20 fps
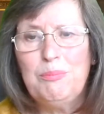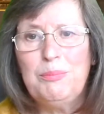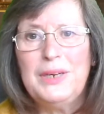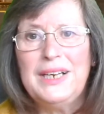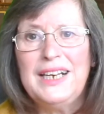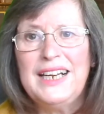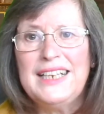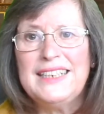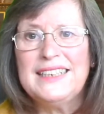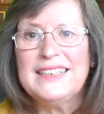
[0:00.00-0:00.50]

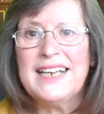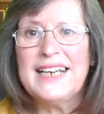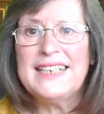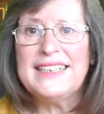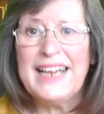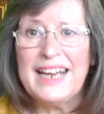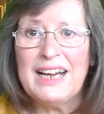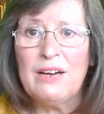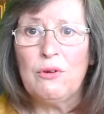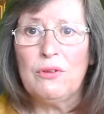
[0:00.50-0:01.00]
But let's
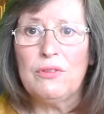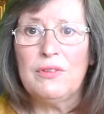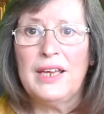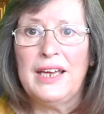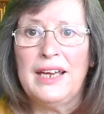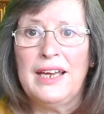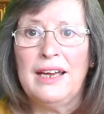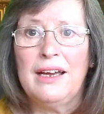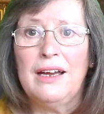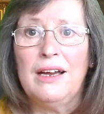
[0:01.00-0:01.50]
get out
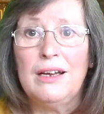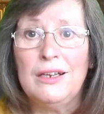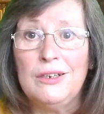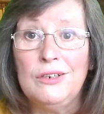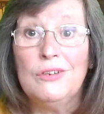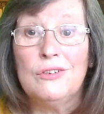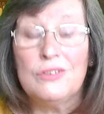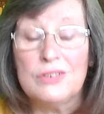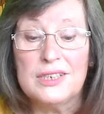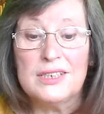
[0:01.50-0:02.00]
there
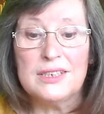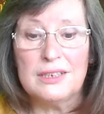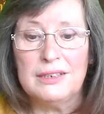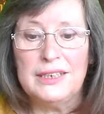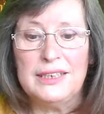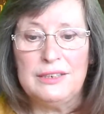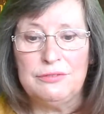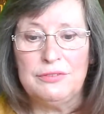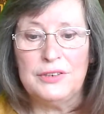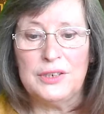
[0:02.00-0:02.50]

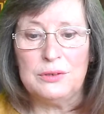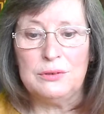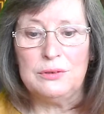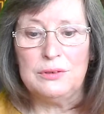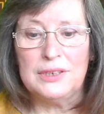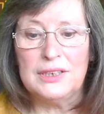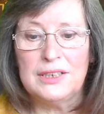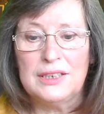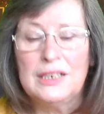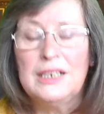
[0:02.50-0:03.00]
alongside
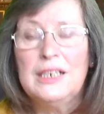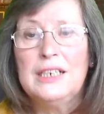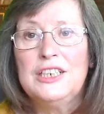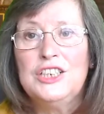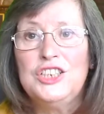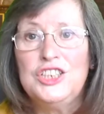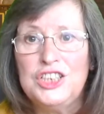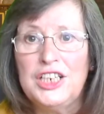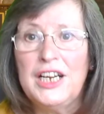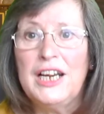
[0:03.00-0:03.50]
folk,
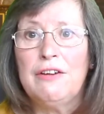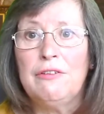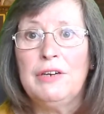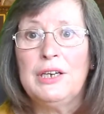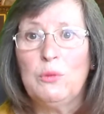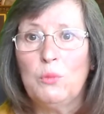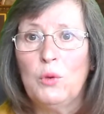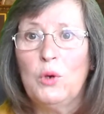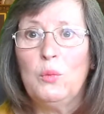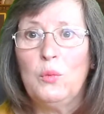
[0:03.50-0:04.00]

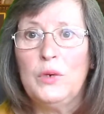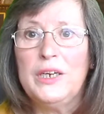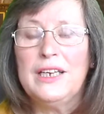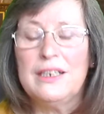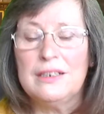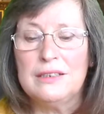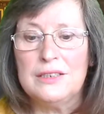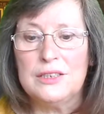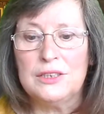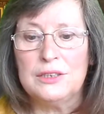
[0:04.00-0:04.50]
sharing what we
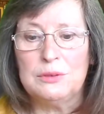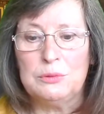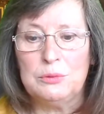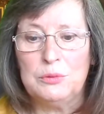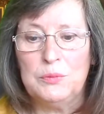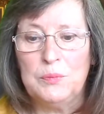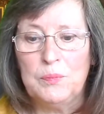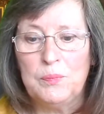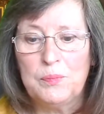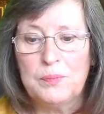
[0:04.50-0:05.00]
can
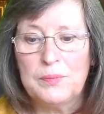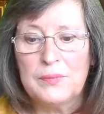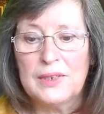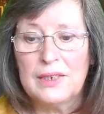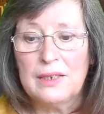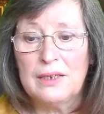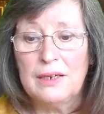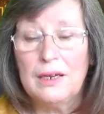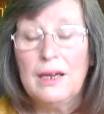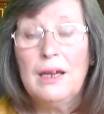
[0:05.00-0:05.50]
do.
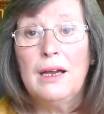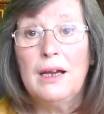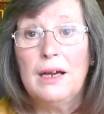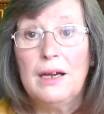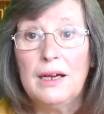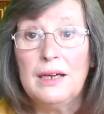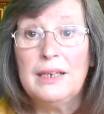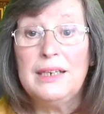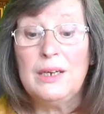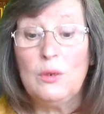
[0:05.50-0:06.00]

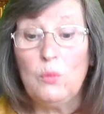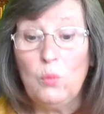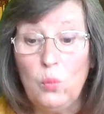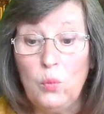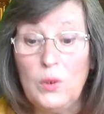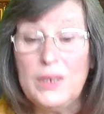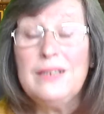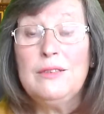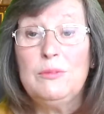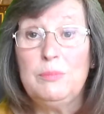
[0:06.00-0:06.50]
And it
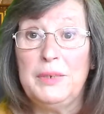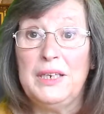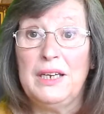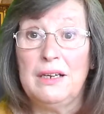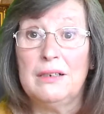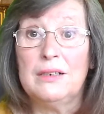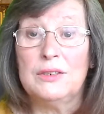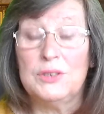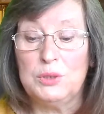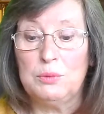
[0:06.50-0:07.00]
will be
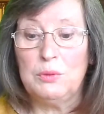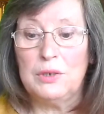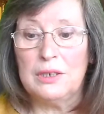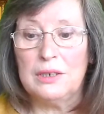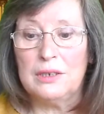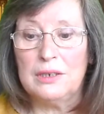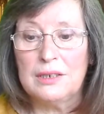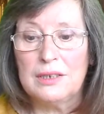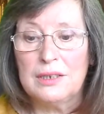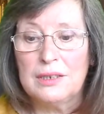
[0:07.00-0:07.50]
hard
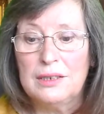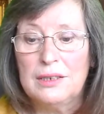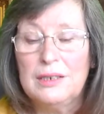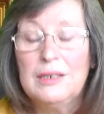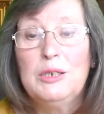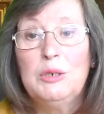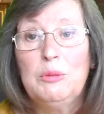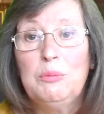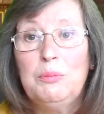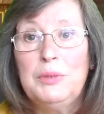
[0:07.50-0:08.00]
work,
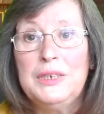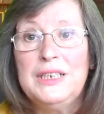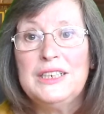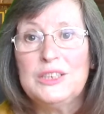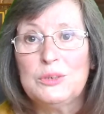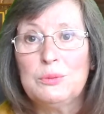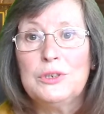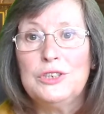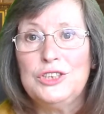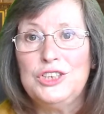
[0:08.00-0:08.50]
but
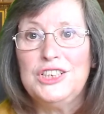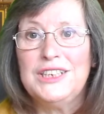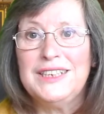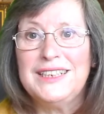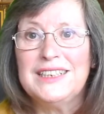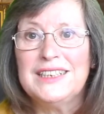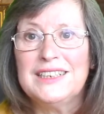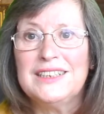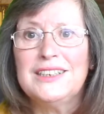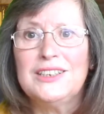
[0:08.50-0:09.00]
it's what
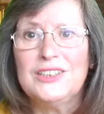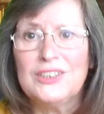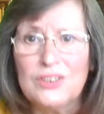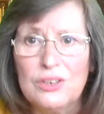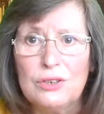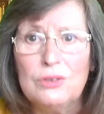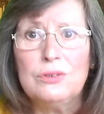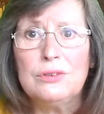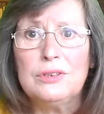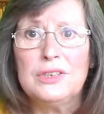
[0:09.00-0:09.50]
Jesus has
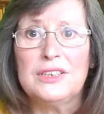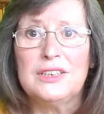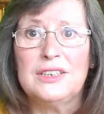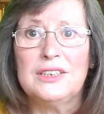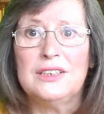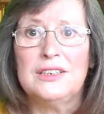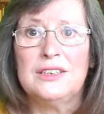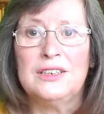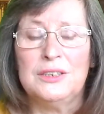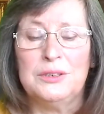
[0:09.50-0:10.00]
called us
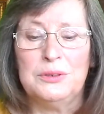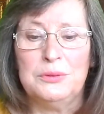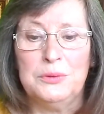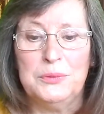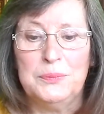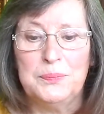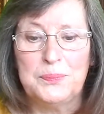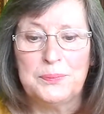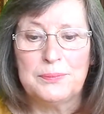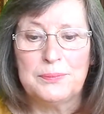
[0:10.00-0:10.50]
to do.